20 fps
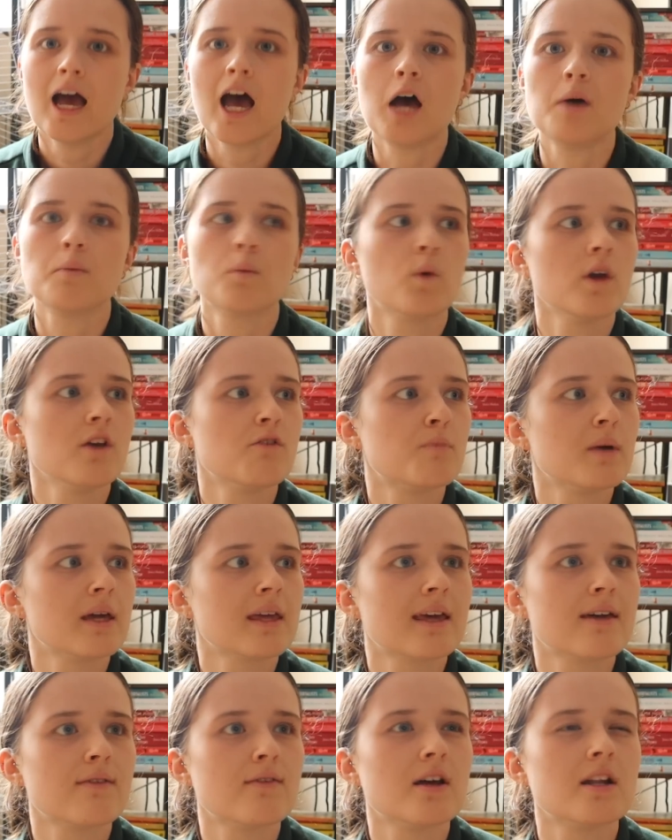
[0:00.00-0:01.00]
um, we've been
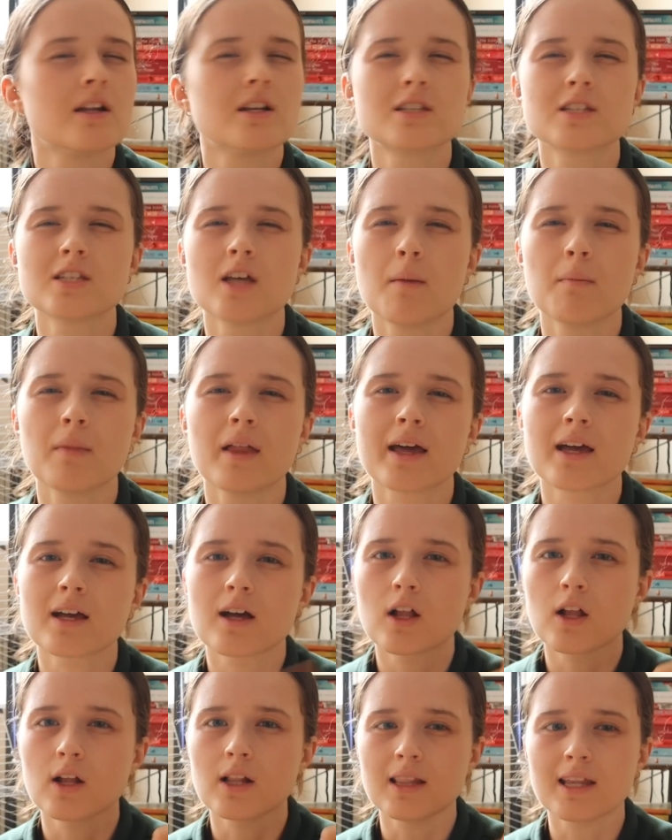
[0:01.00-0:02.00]
given some like
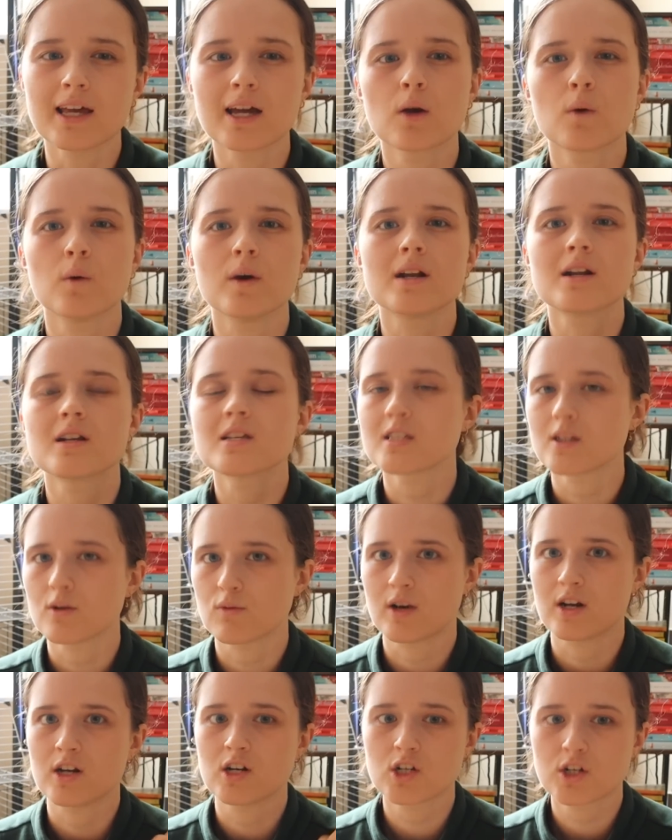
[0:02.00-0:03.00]
liquid
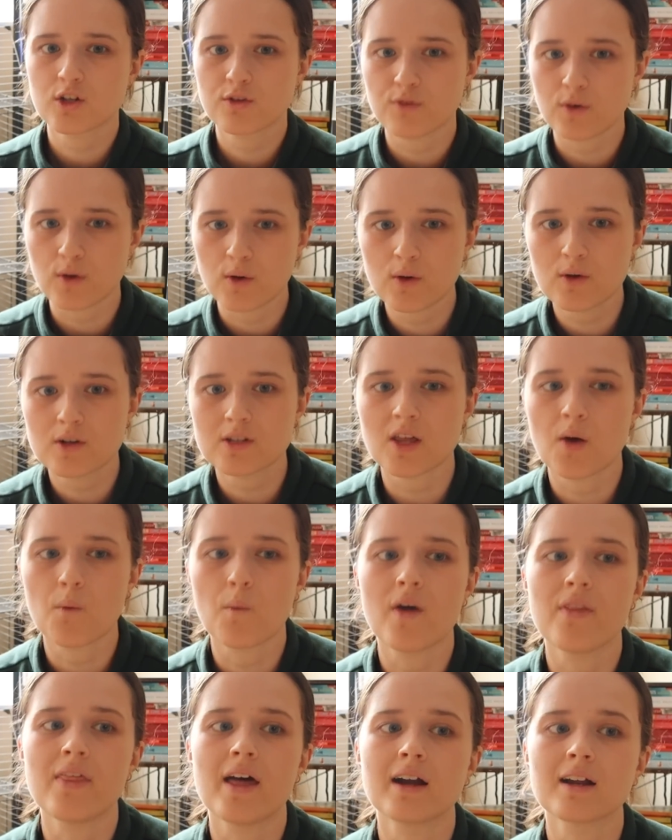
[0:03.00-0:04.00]
syringe food that
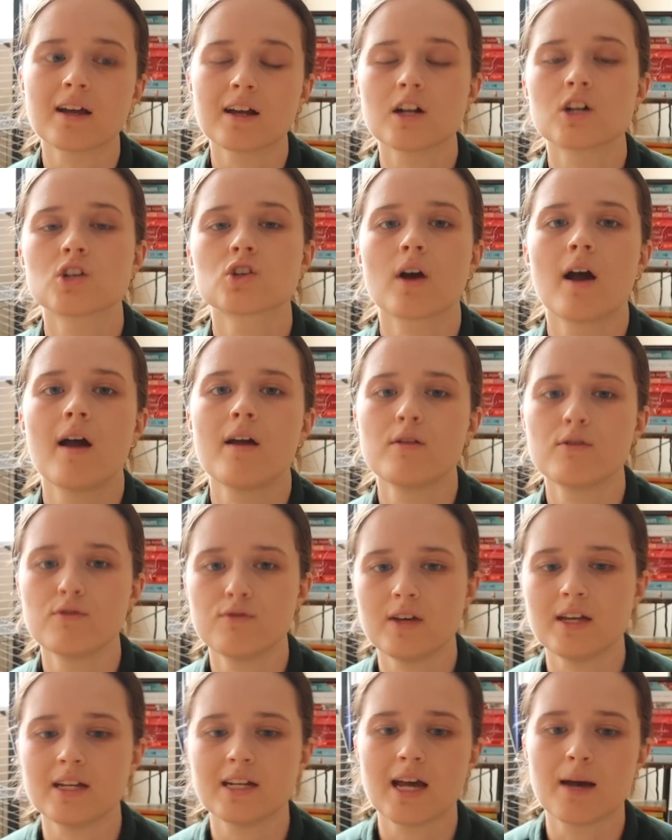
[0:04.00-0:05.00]
we're then going to try and
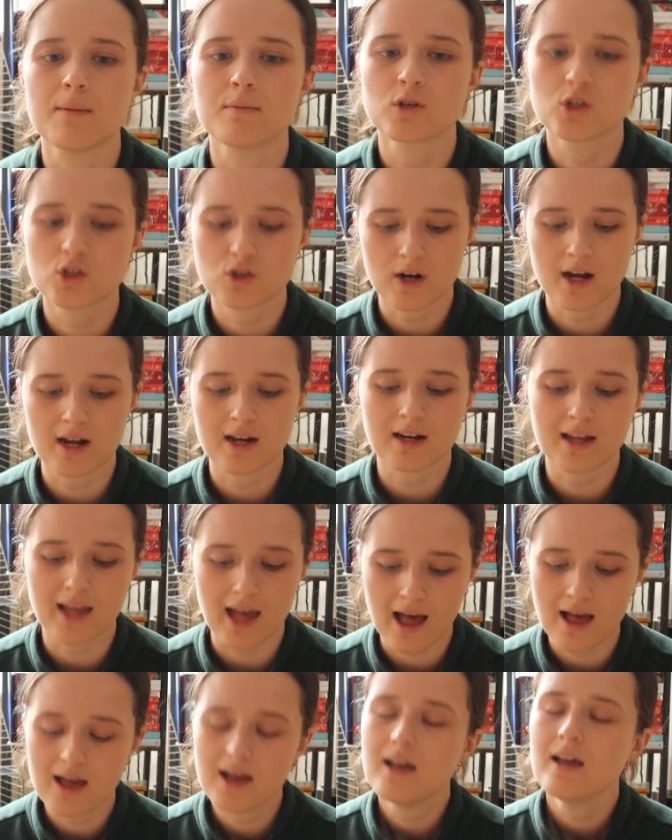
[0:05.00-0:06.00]
feed him to try and
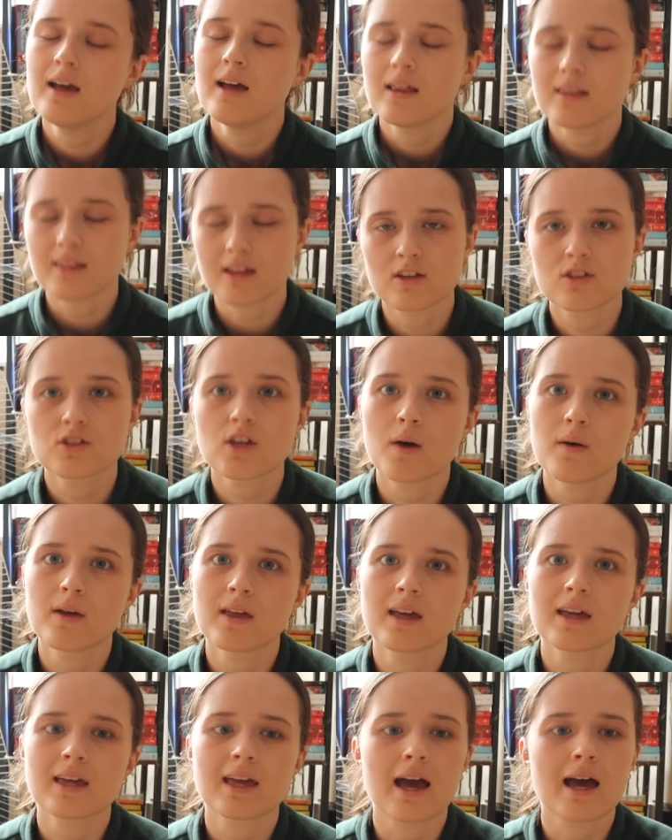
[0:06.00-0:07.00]
get things
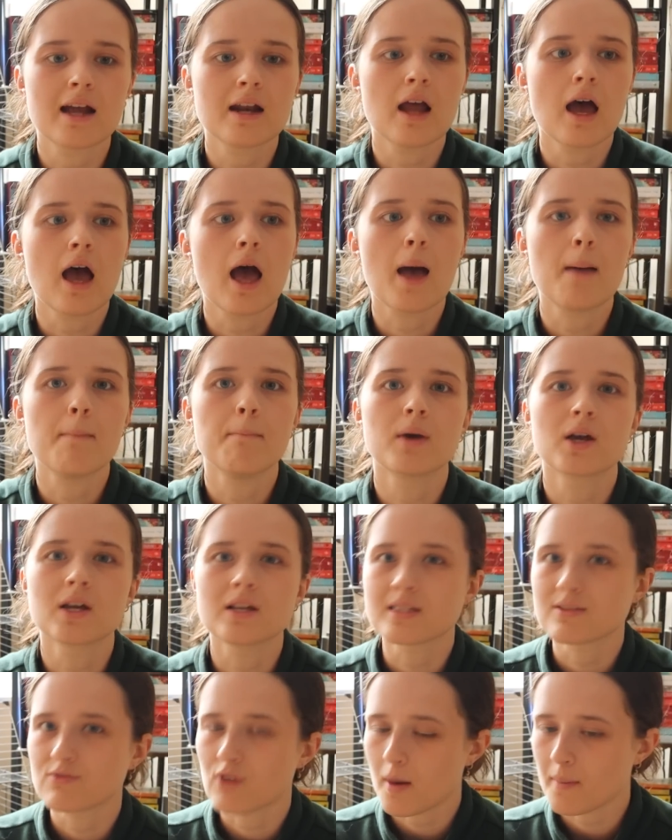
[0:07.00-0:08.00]
going again um,
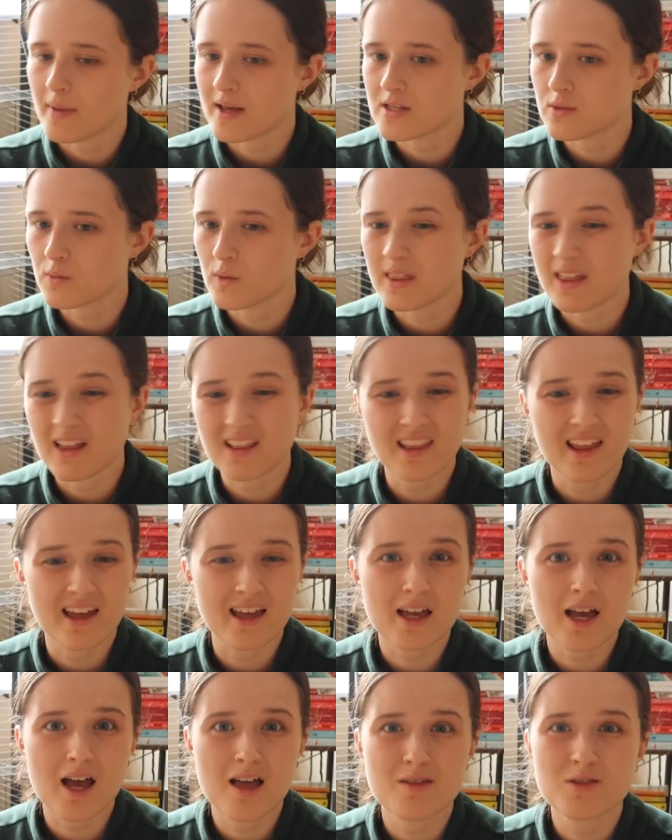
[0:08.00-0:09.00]
because rabbits within
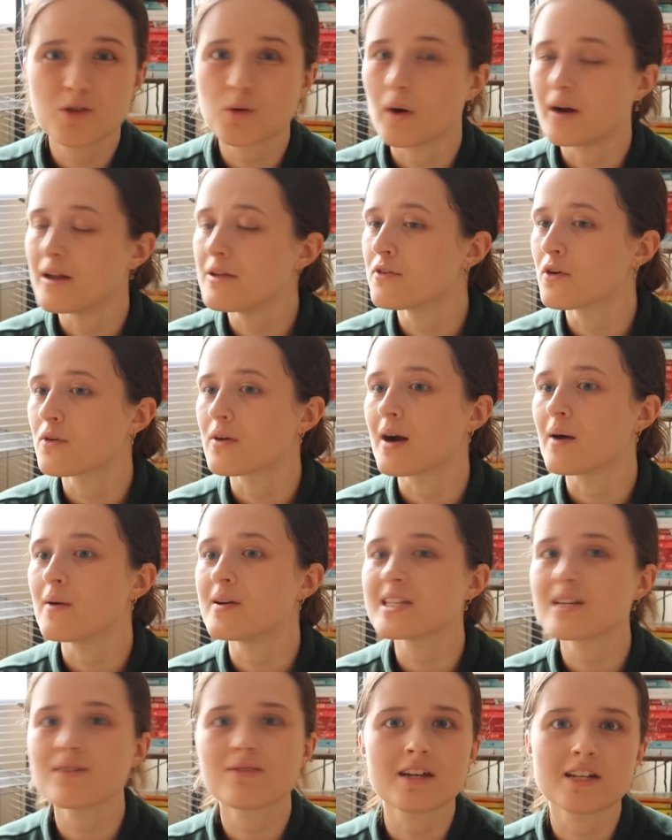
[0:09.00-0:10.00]
like 24
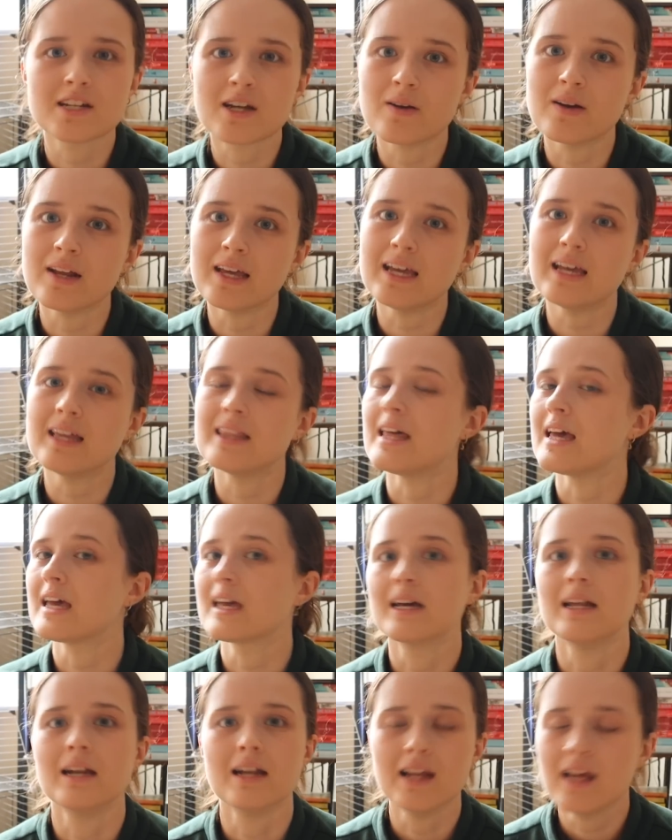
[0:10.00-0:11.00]
hours if they don't eat they
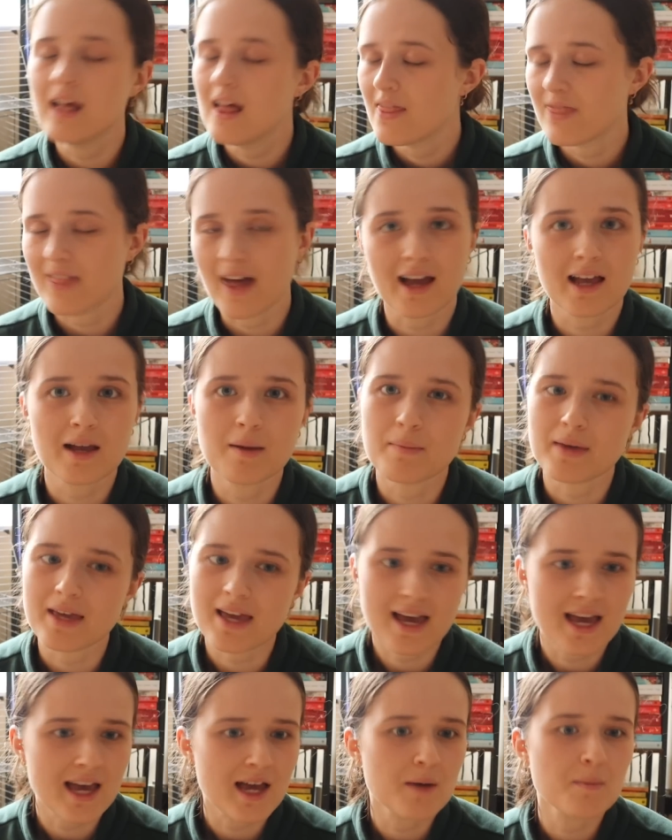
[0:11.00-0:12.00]
can that can
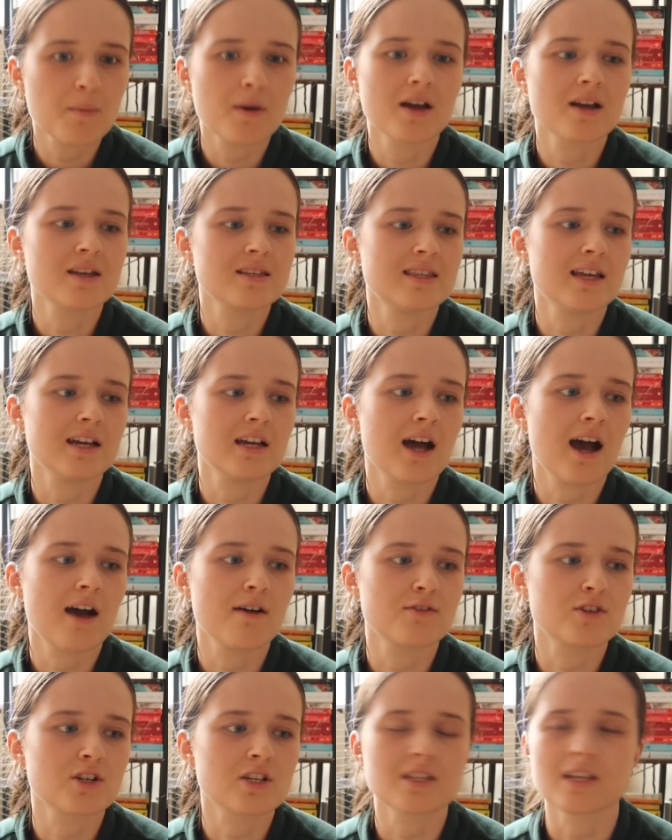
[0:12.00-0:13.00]
be it because they
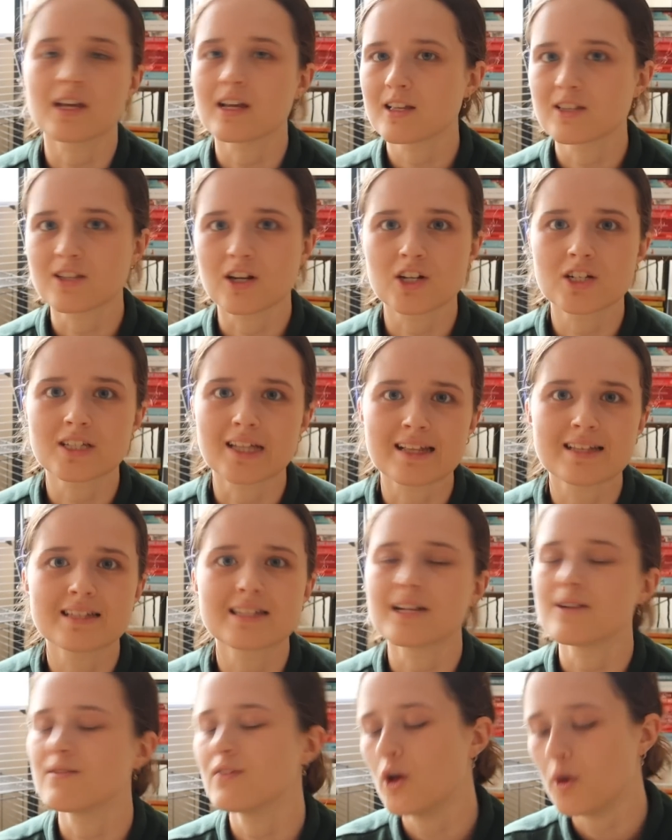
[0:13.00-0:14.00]
have just like such
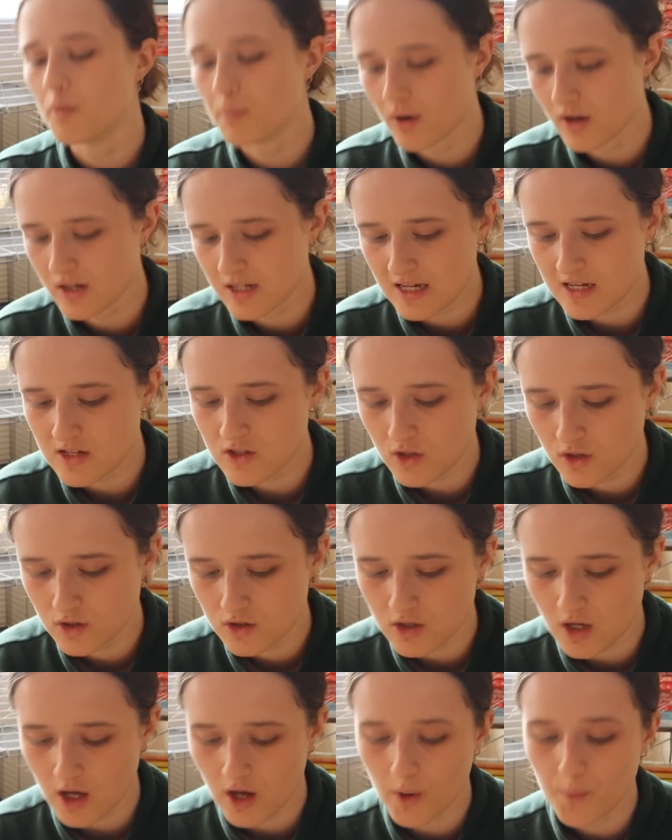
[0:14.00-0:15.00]
sensitive little bodies
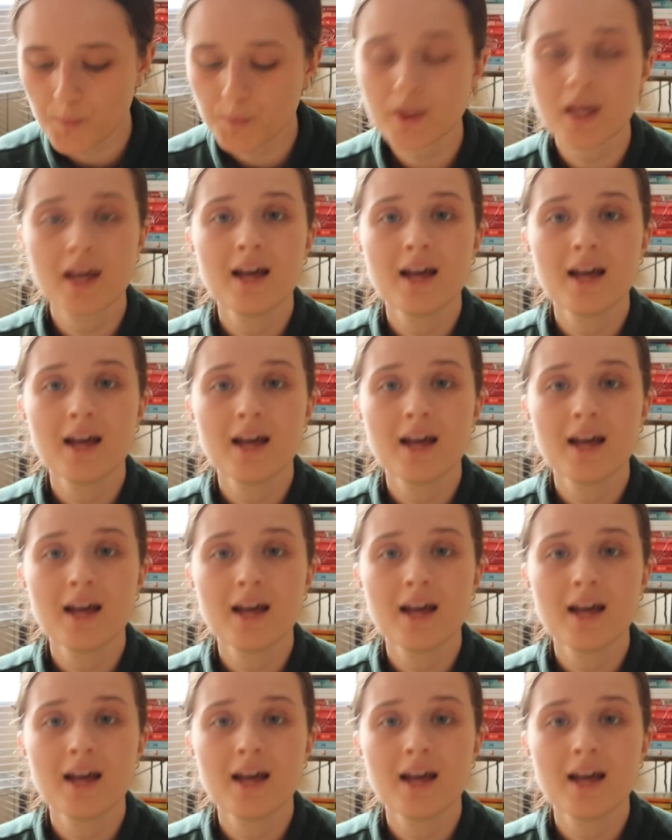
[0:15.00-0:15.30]
so